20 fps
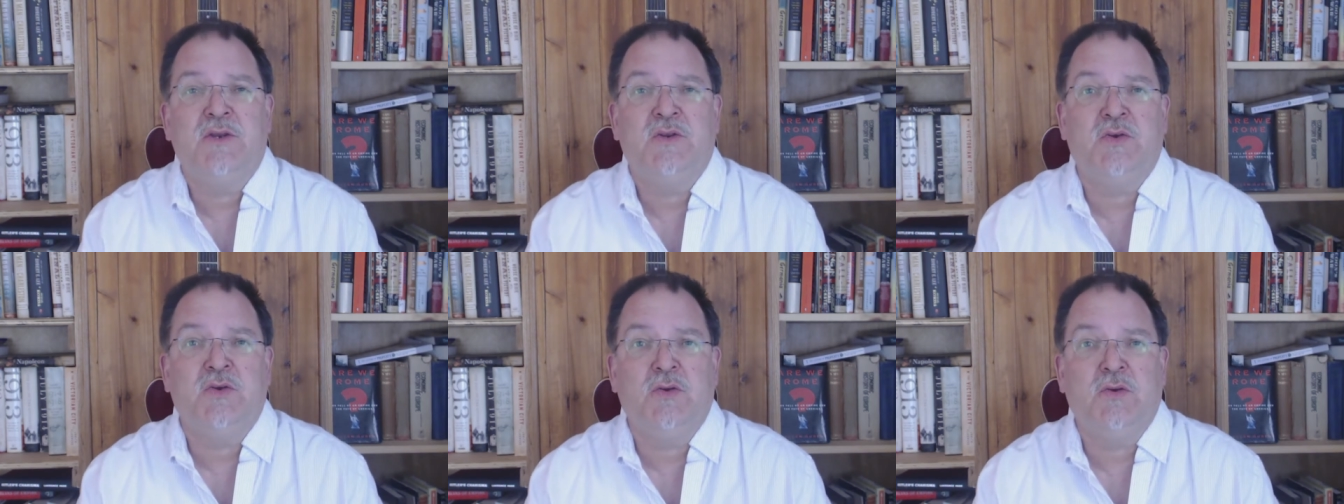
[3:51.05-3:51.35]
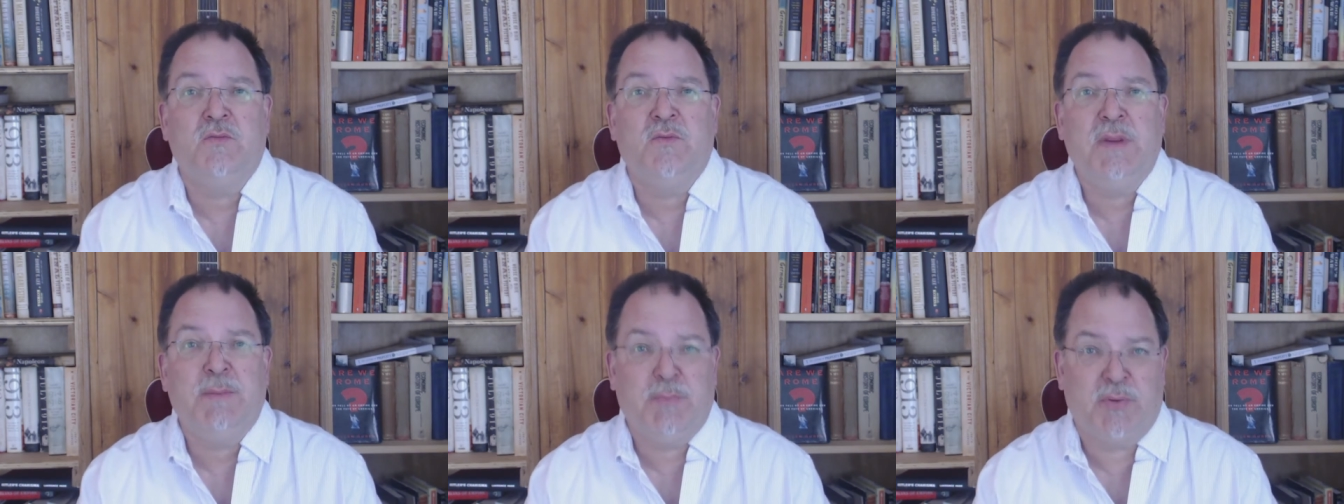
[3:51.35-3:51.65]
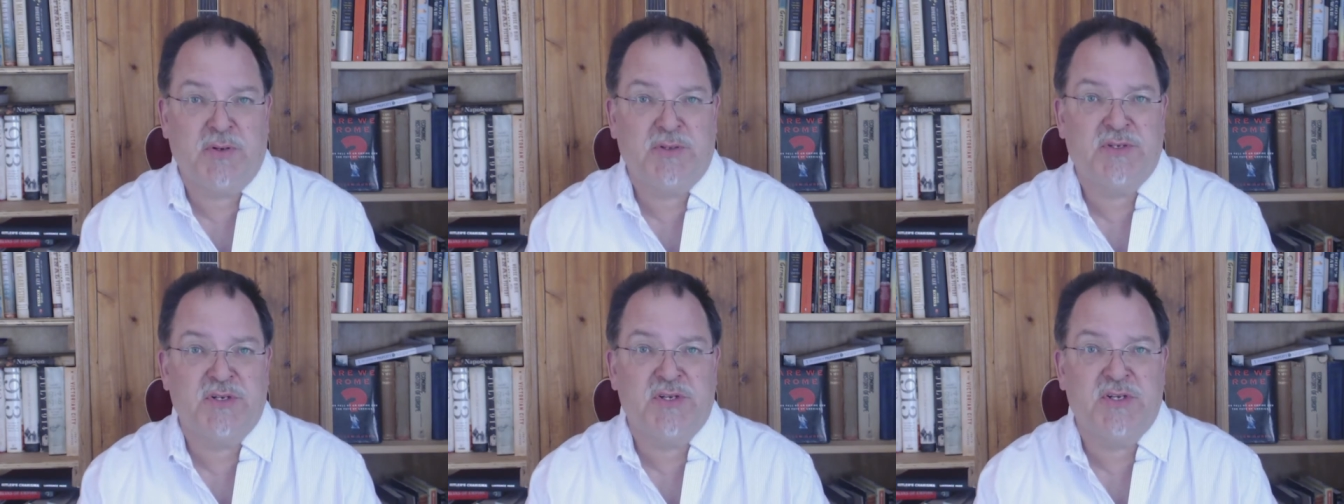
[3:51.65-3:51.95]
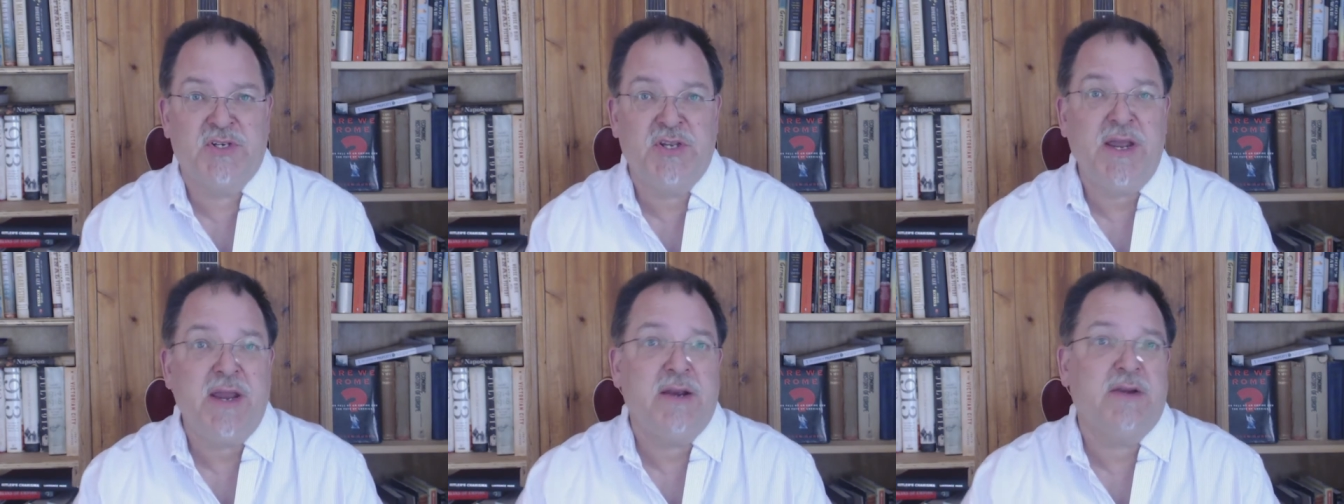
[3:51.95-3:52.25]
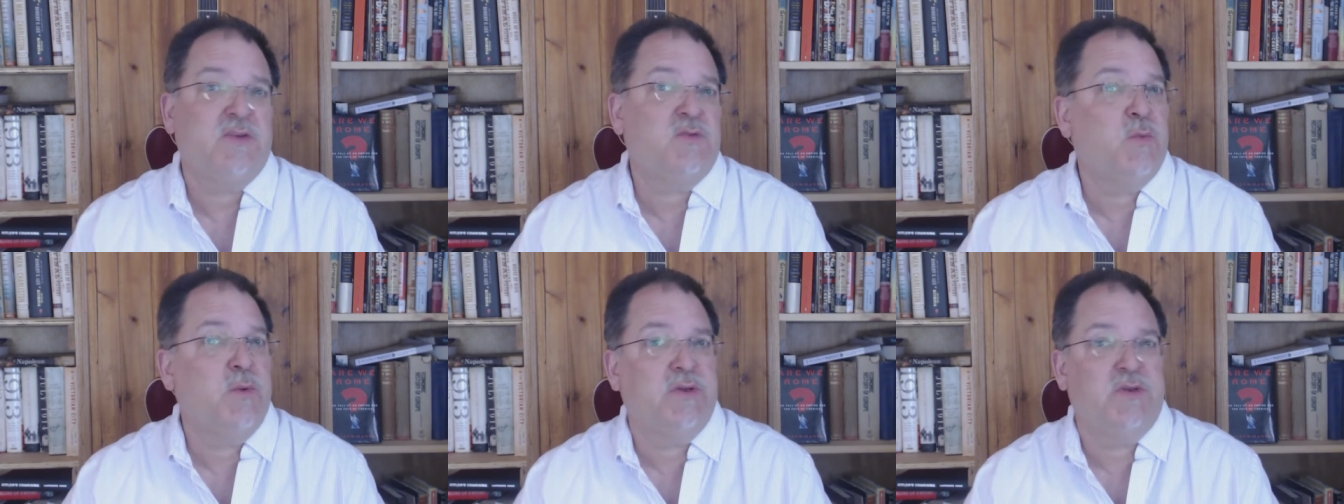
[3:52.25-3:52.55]
to repurchase
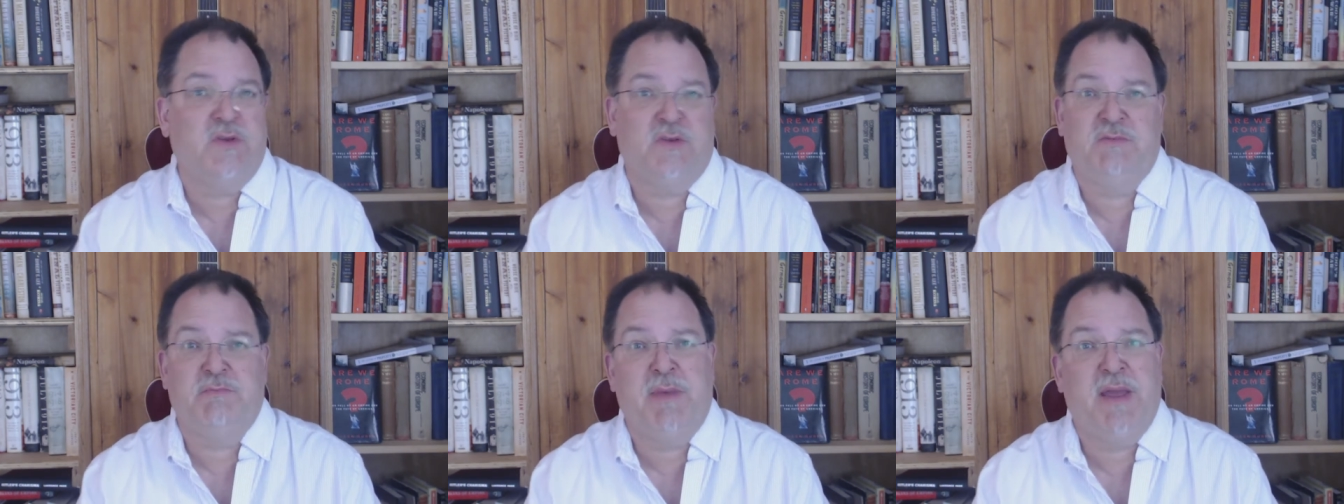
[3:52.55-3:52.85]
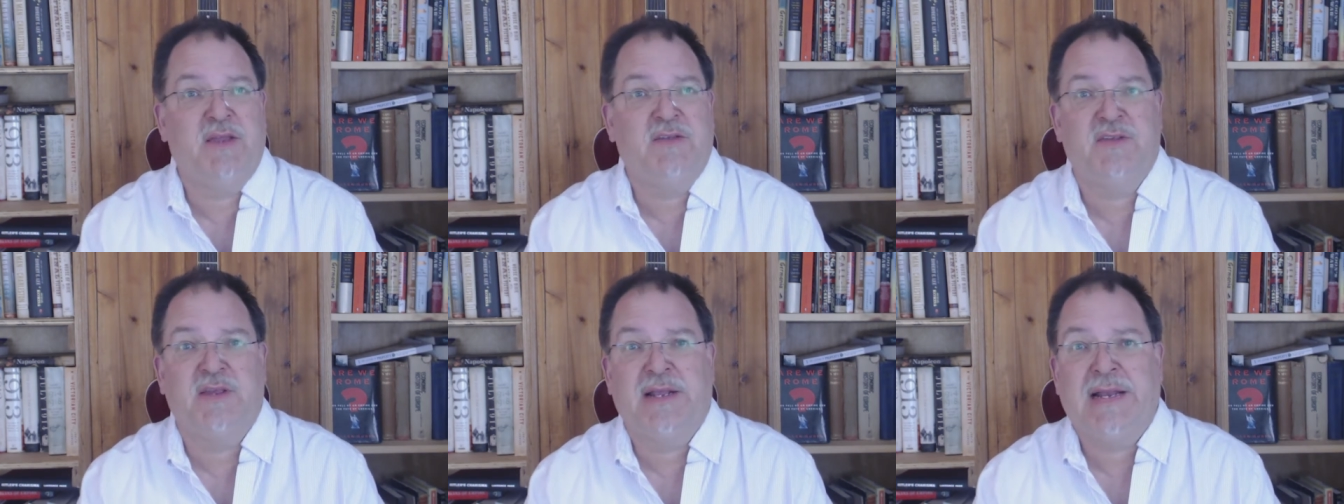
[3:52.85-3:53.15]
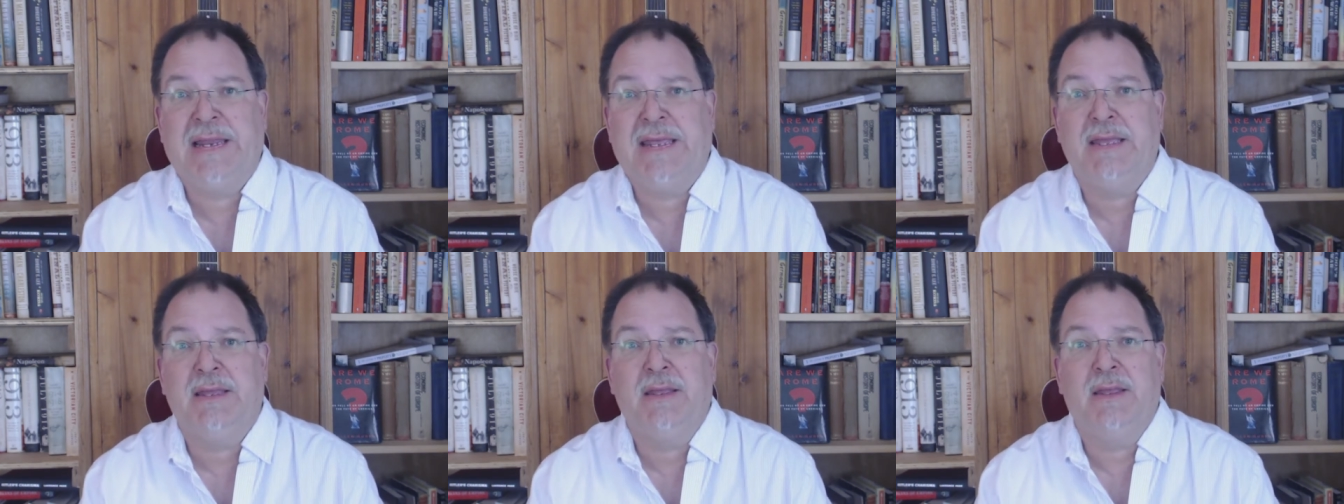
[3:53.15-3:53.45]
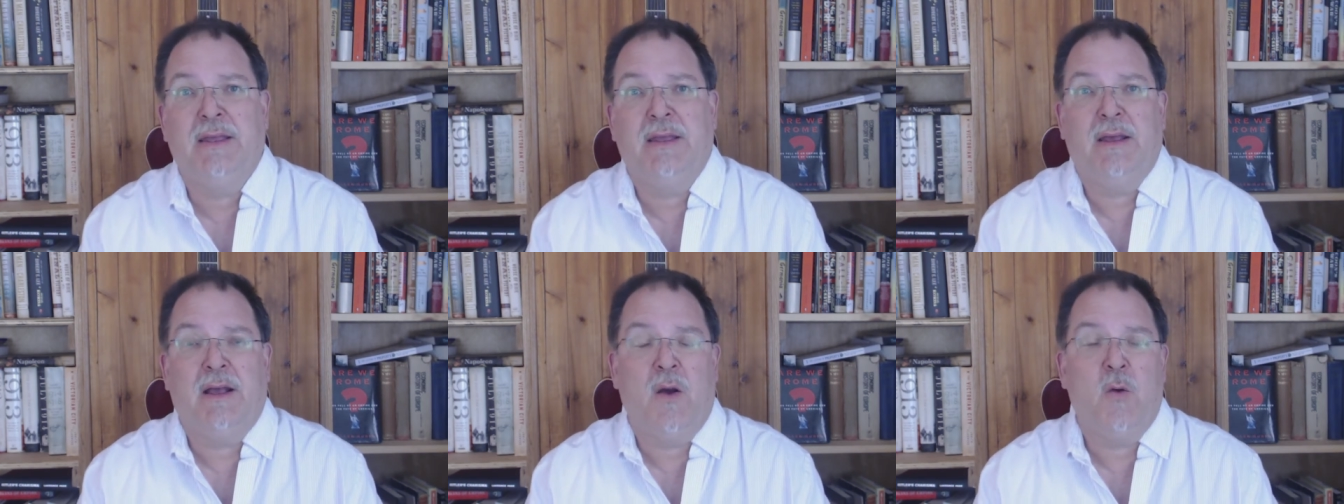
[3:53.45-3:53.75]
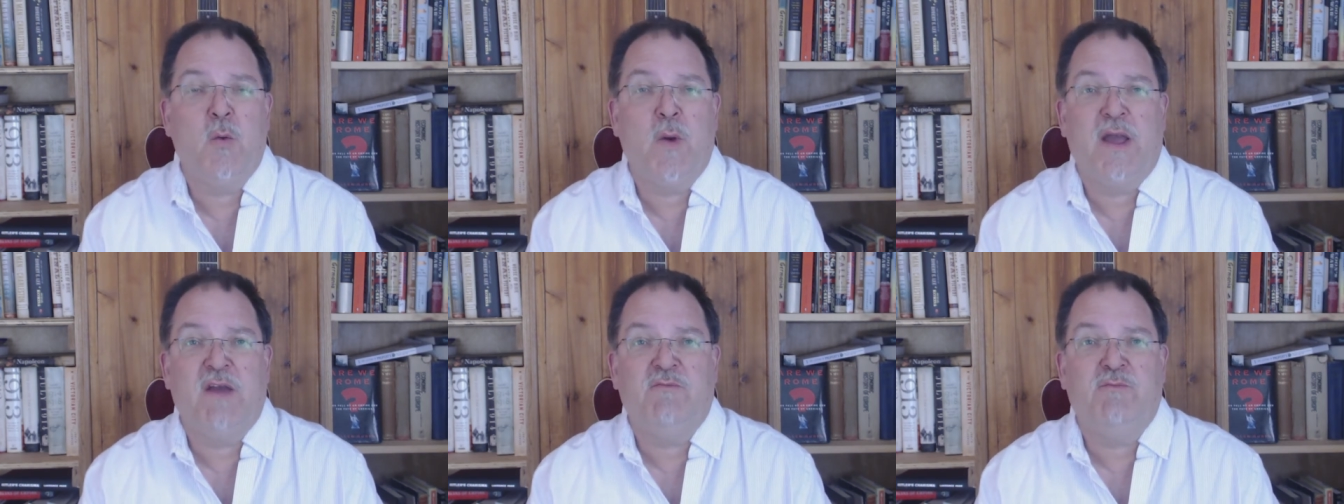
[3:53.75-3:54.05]
shares, which is basically
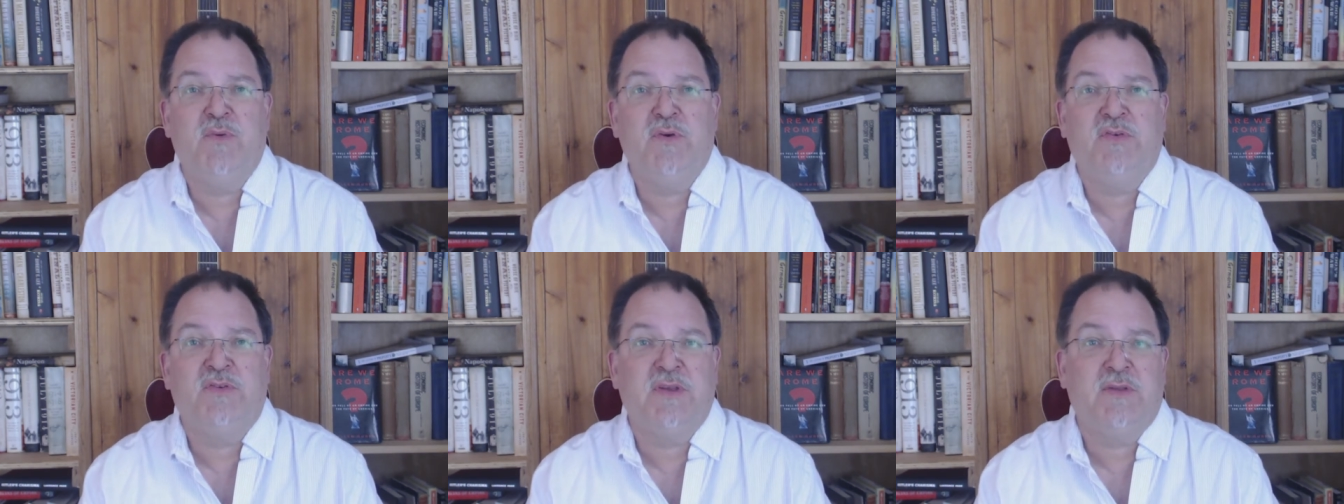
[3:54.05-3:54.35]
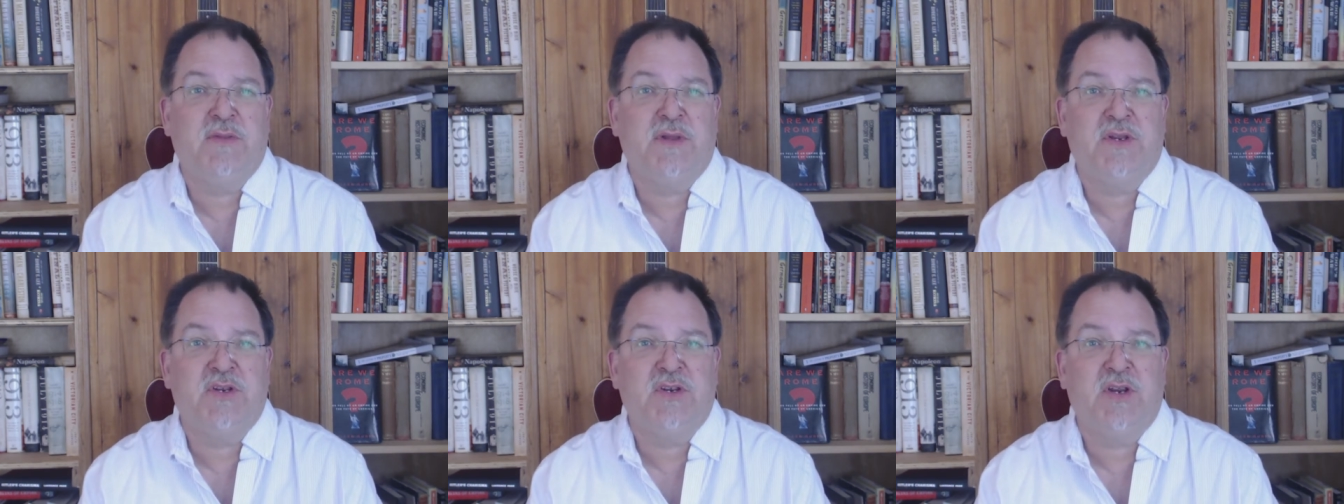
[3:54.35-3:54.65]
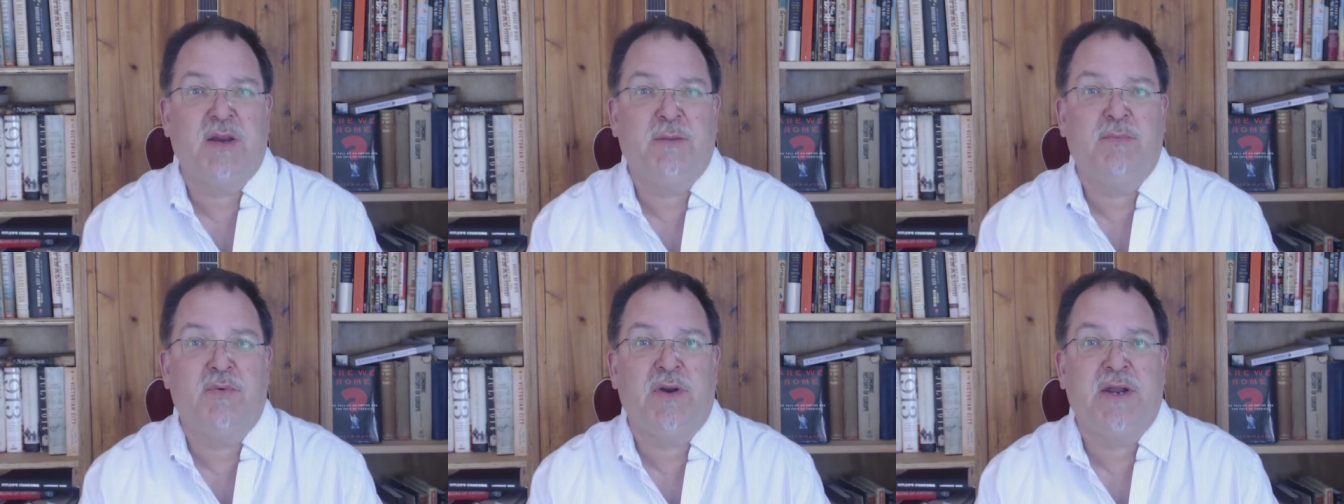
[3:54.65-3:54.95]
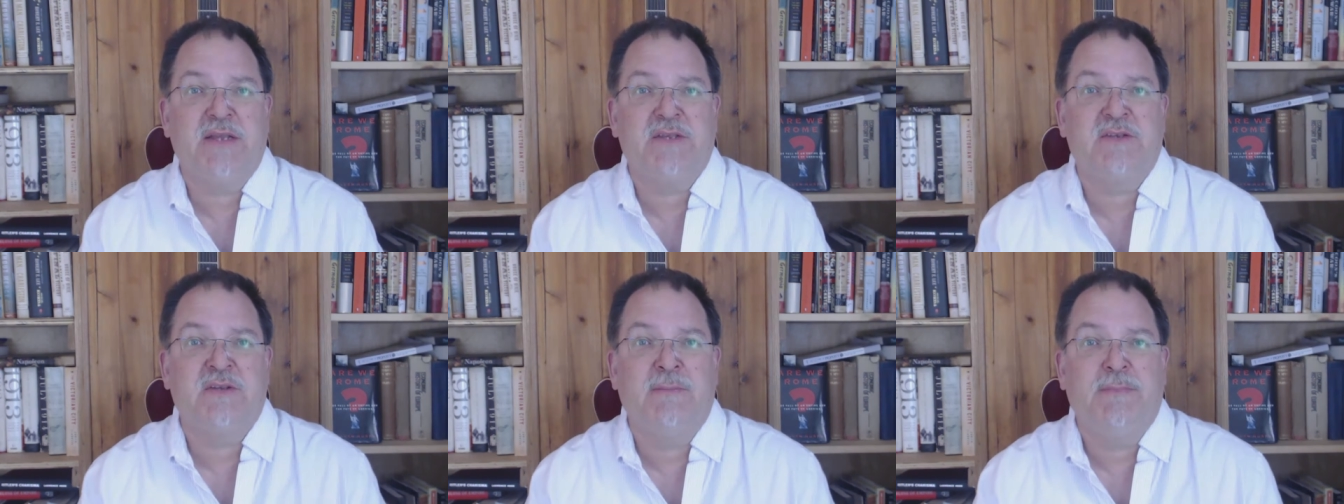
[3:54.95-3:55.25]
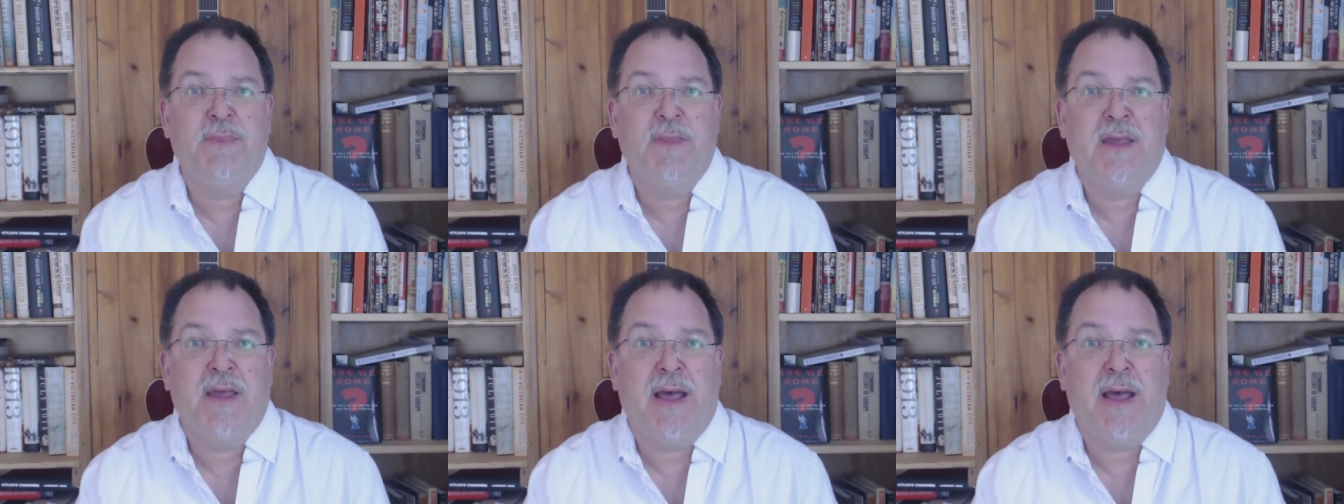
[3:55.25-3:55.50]
a way of boosting their share price,